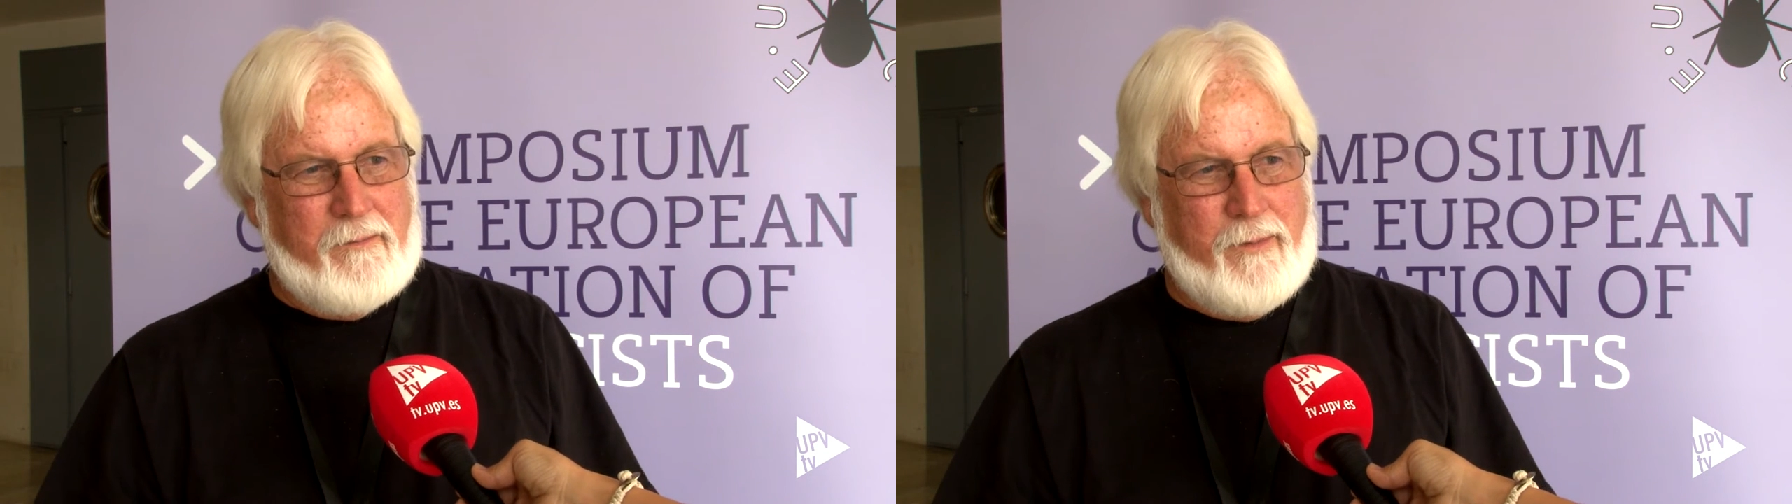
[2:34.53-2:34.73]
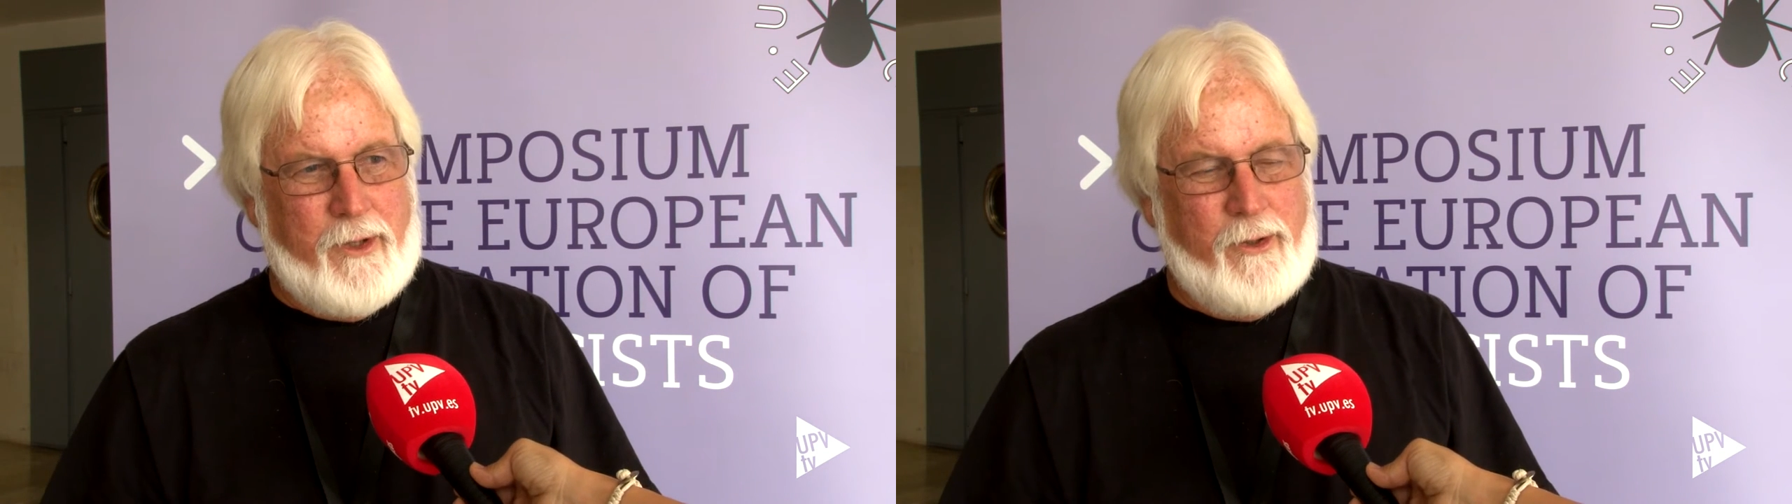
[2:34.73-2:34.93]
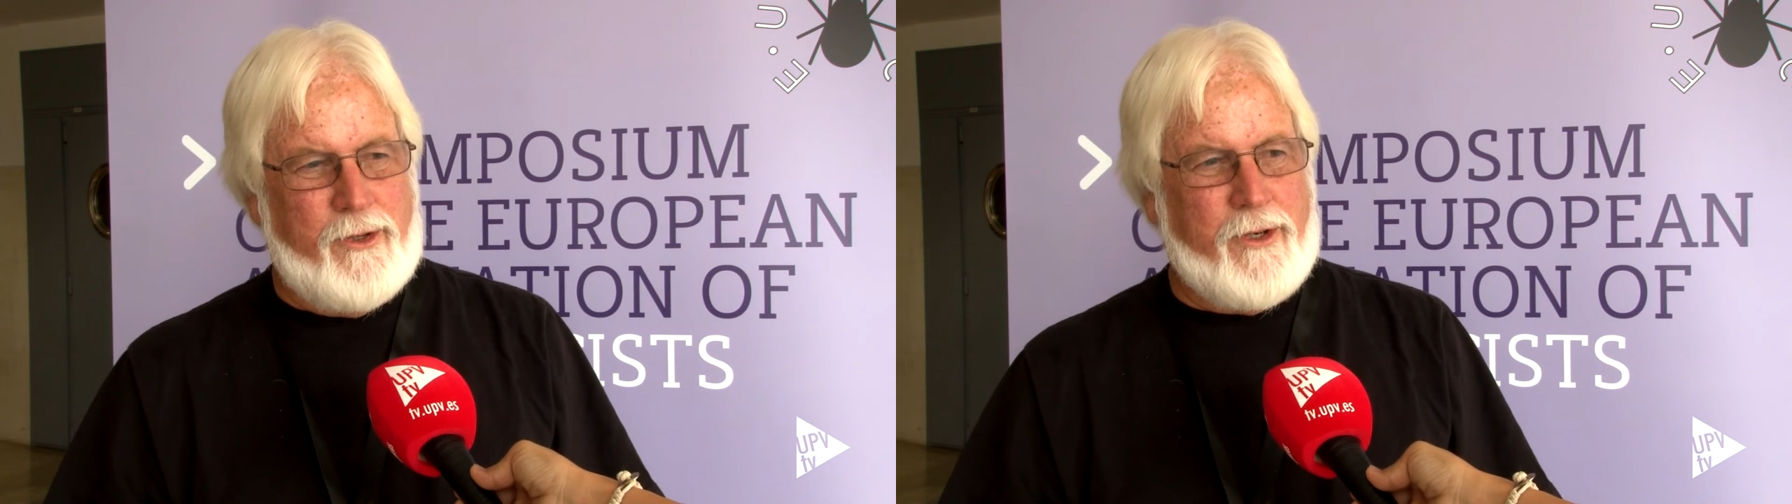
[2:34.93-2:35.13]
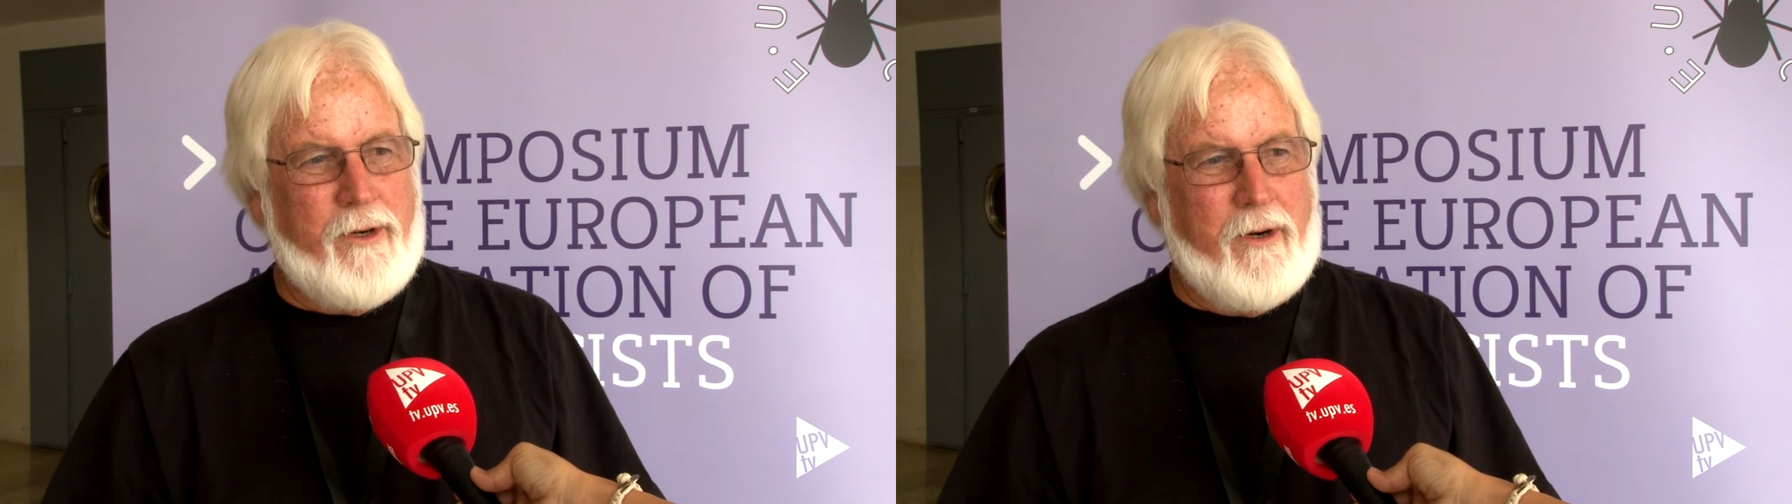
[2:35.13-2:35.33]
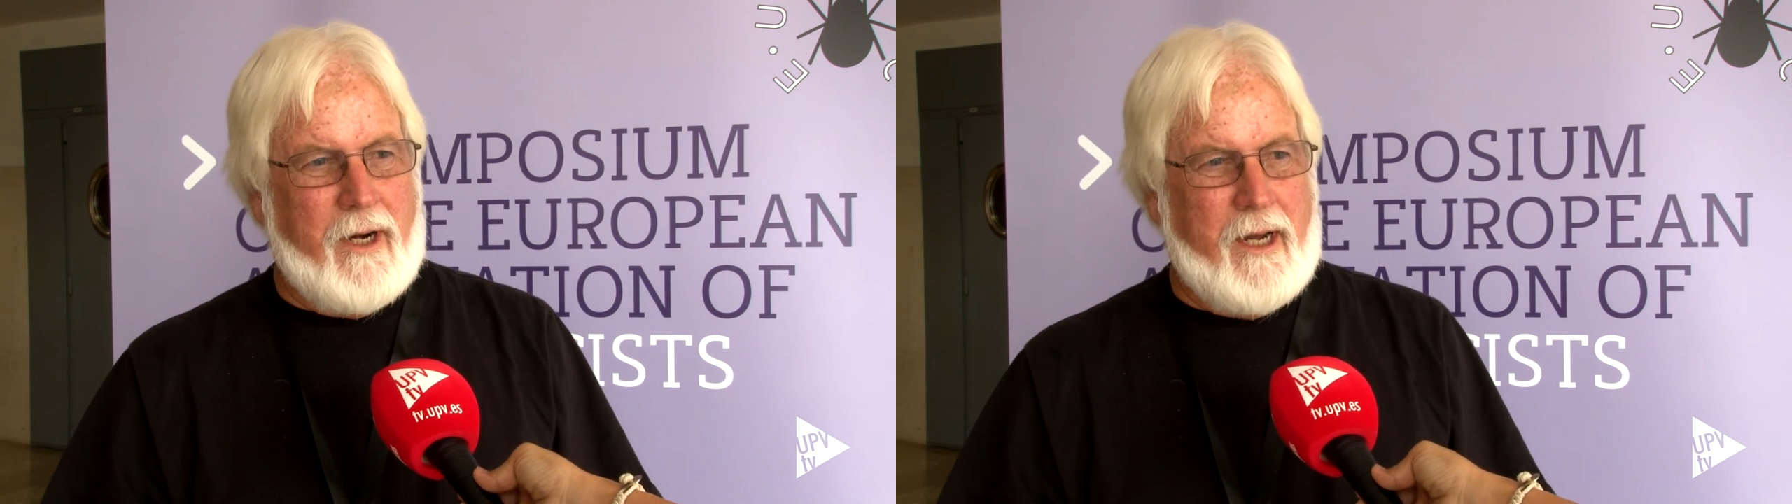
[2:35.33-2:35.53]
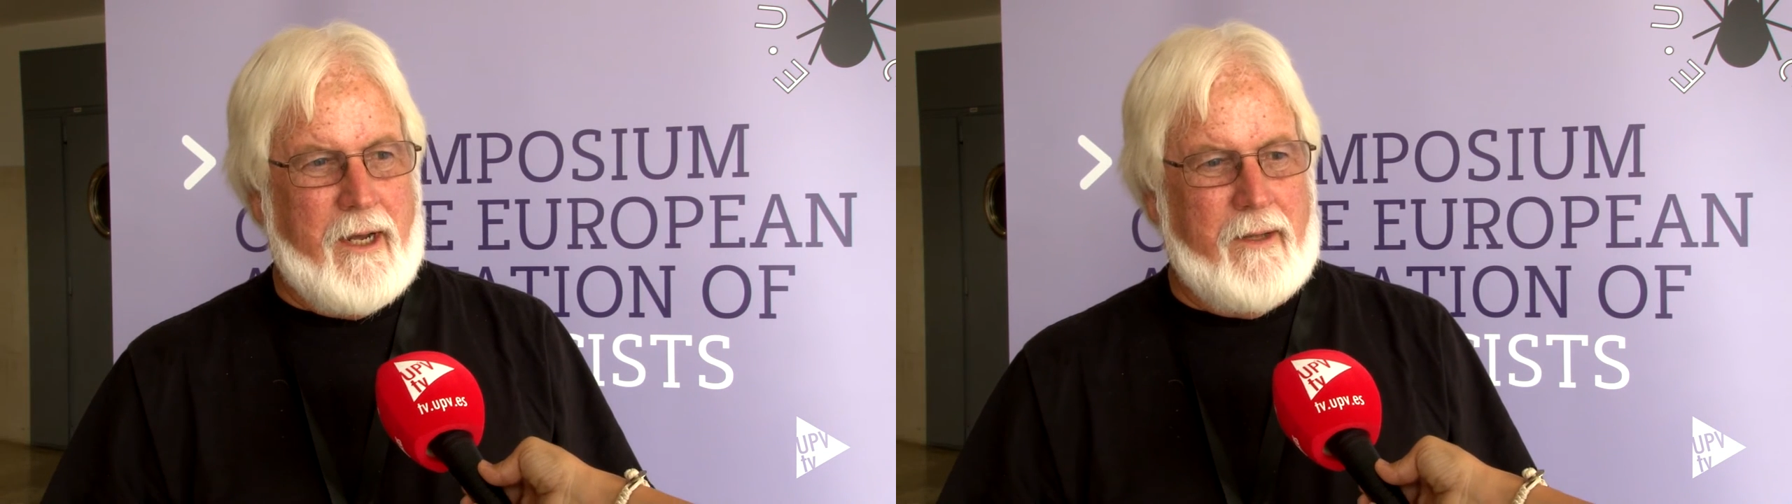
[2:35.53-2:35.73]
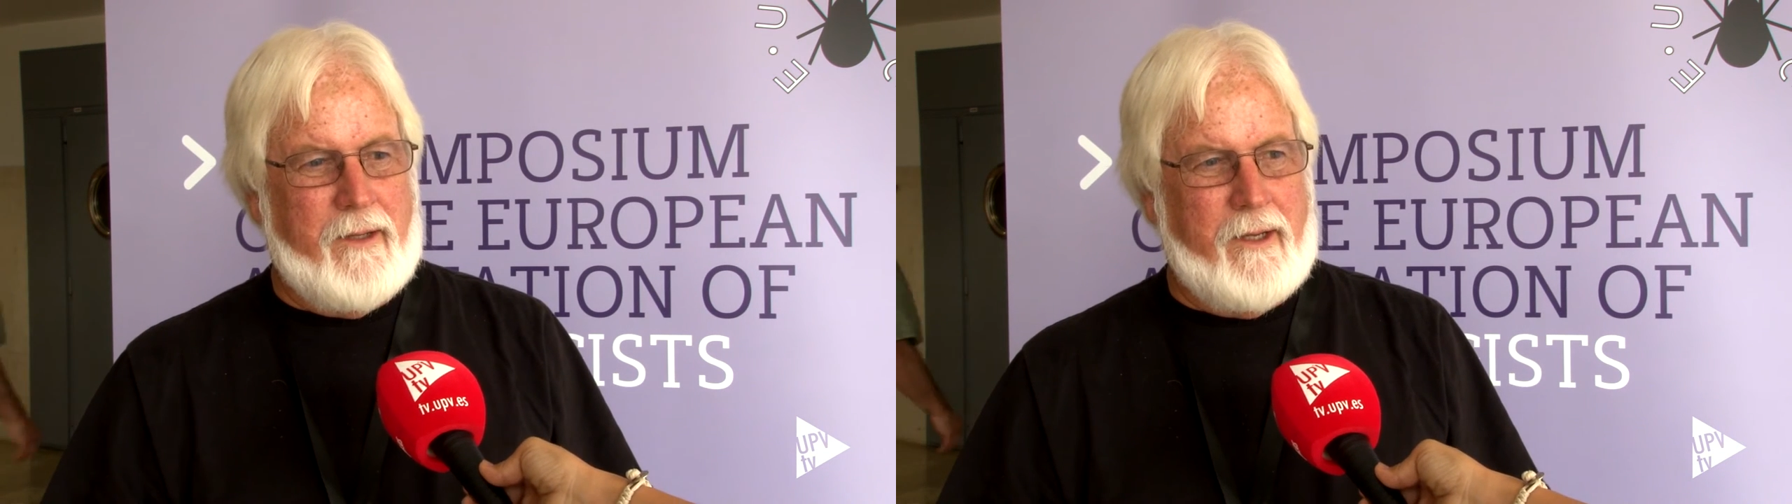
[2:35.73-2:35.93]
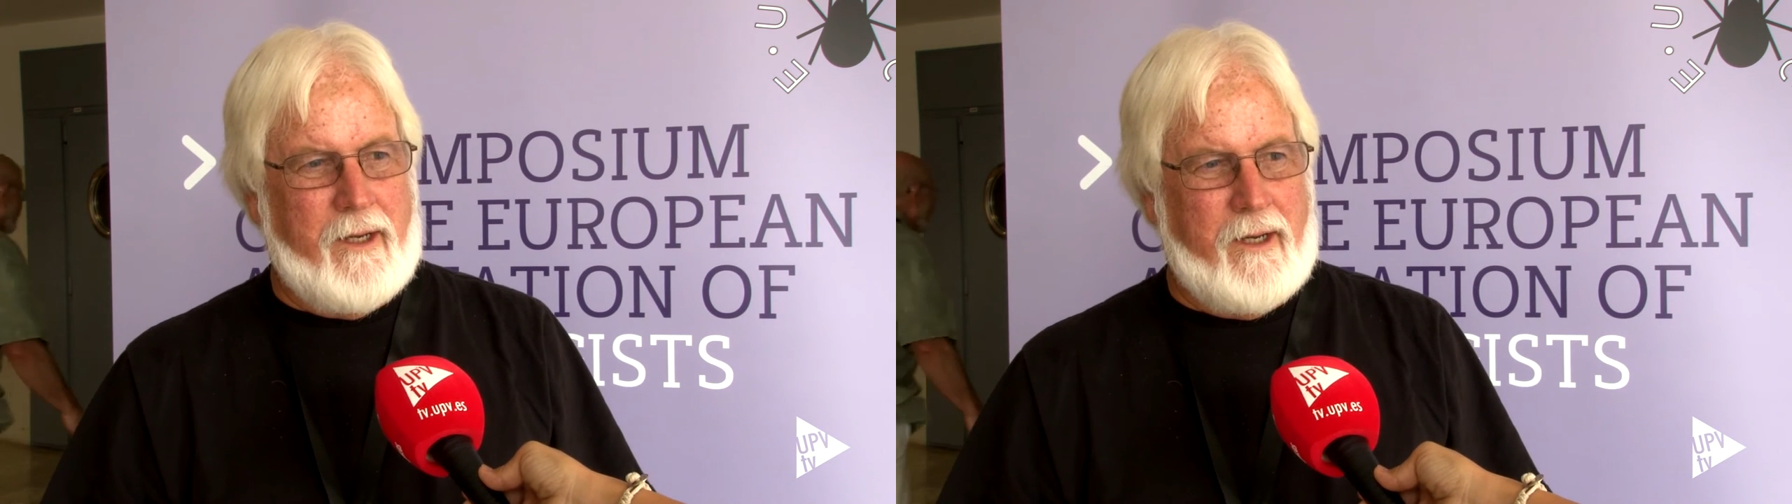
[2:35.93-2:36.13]
producer and
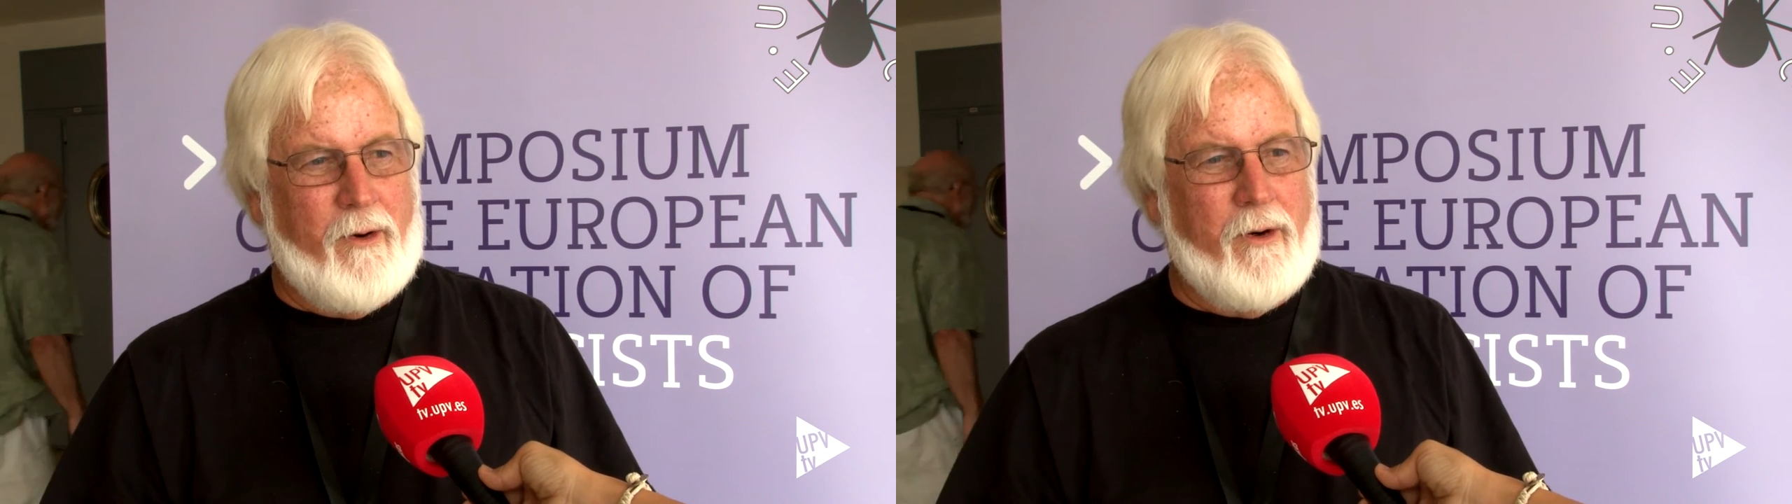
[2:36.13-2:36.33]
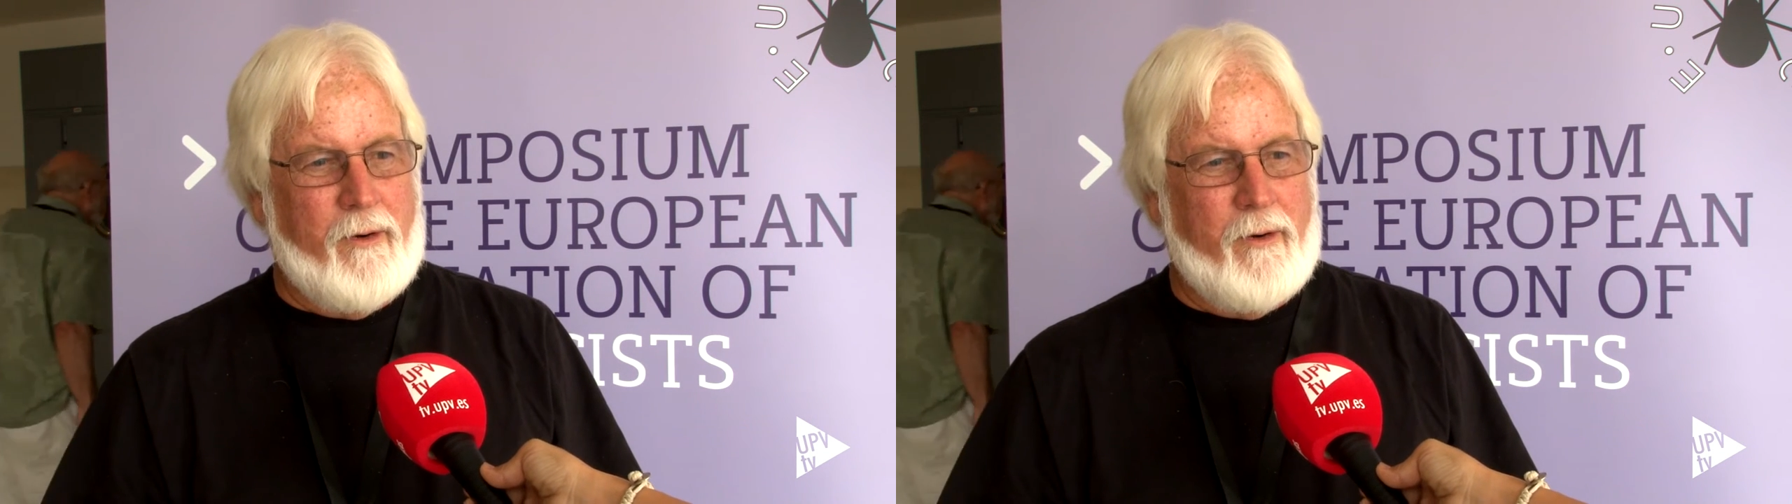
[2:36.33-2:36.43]
the